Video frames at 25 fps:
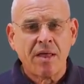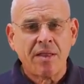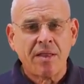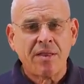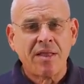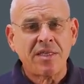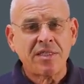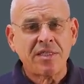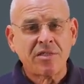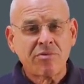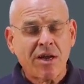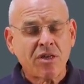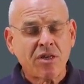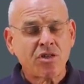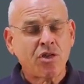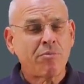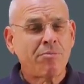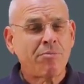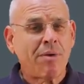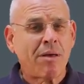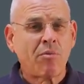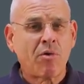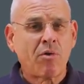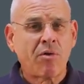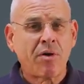The instruction
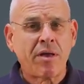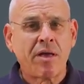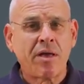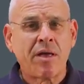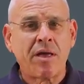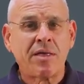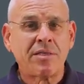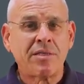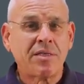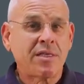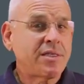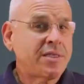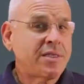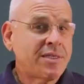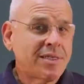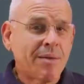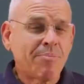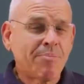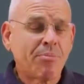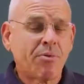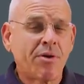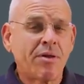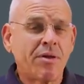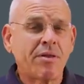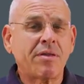memory is a
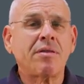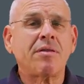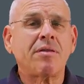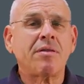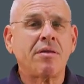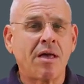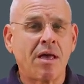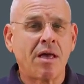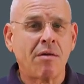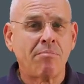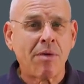separate uh,